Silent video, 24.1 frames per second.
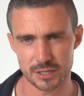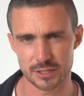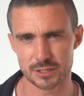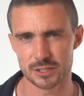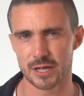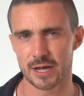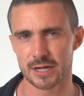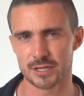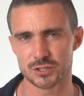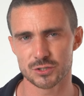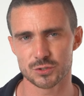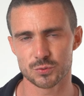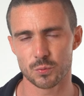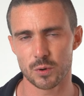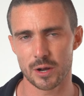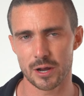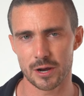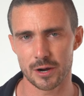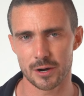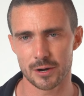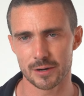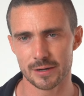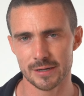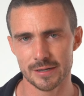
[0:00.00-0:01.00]
And that's
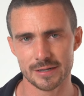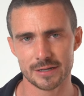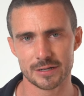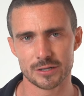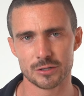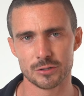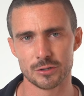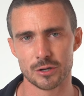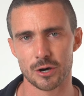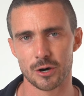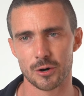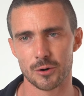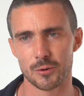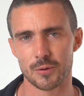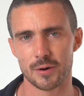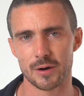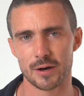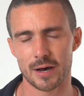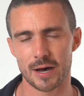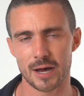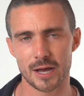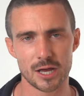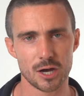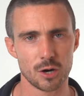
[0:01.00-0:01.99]
where,
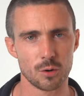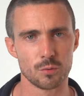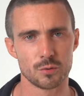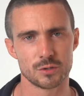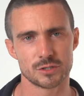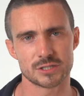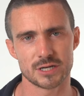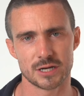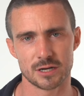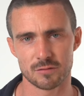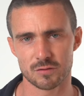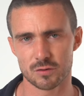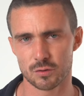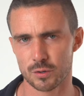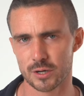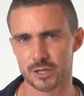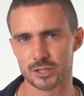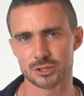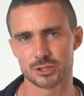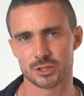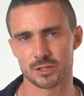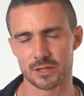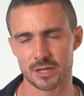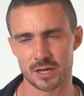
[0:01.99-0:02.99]
I always kind of
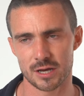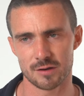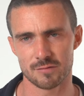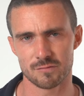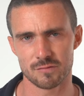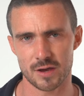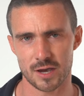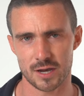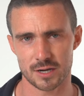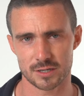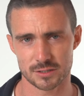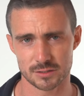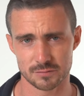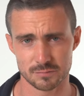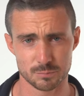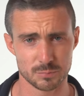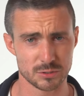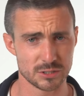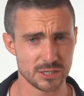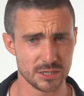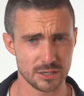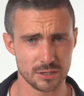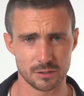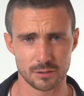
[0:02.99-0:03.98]
question that fact of,
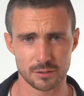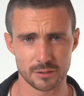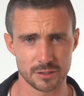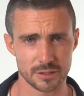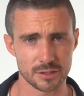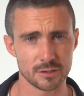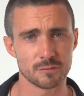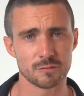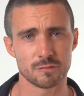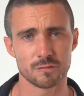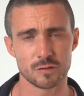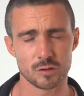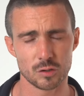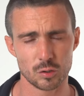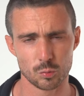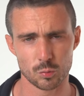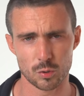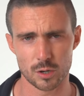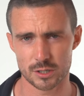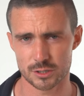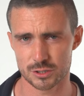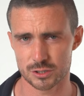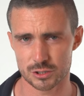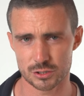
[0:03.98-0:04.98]
particularly in field
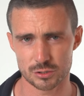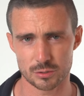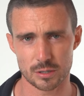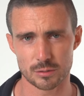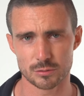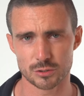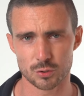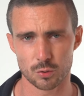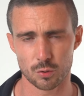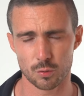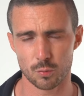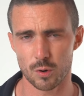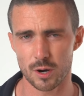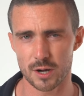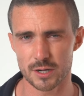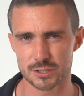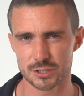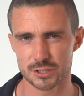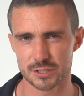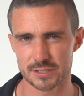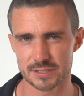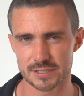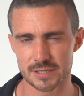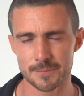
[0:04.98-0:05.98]
watches or outdoor
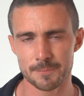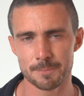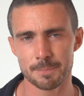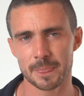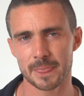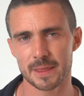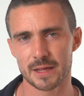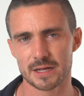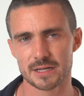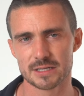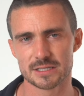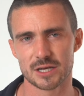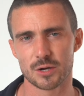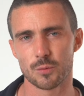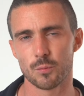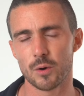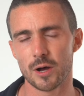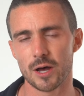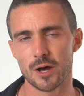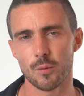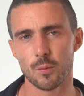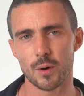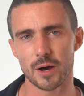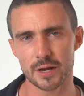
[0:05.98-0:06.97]
watches, it's like,
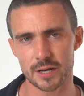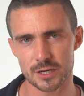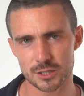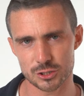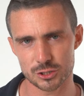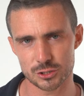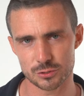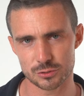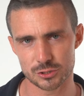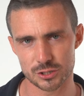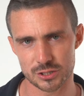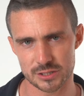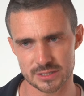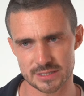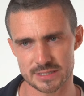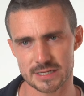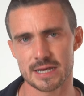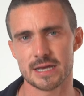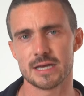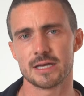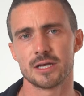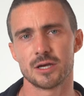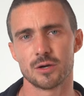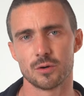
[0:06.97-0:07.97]
well, why didn't you just
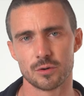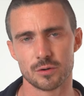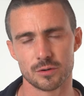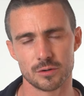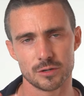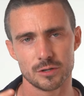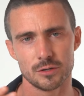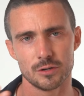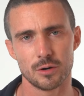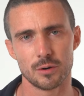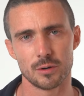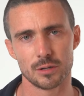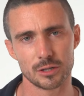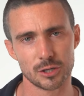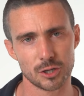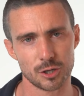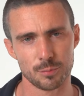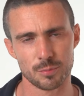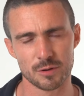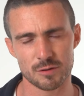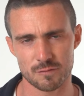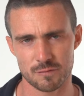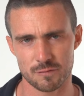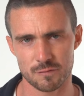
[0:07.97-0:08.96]
take it, a little
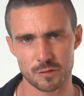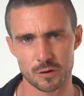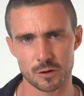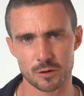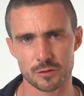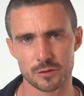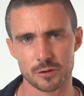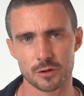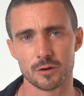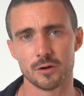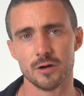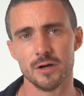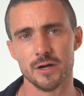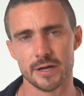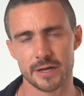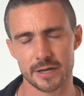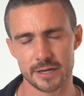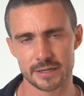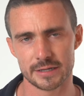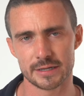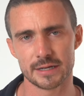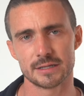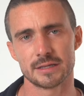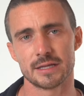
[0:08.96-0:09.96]
bit further
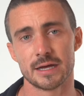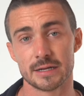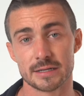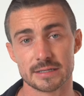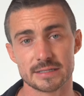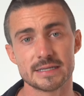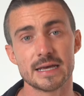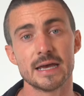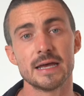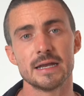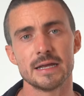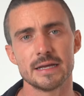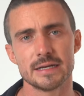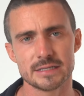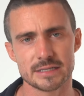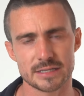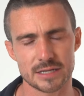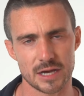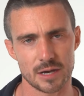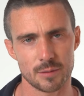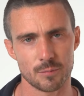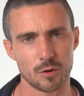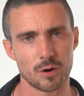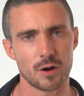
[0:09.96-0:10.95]
and get that 10
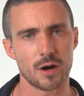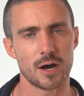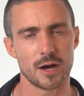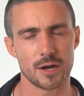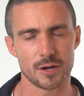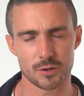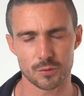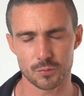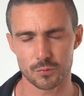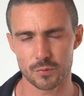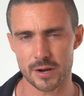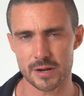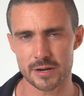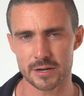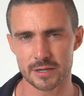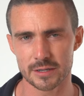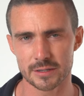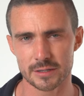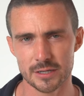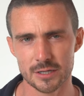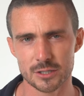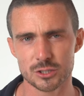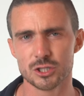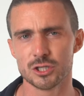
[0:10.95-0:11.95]
ATM or higher
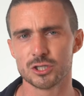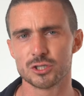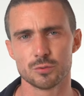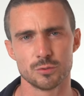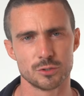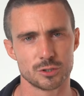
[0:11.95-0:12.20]
rating just to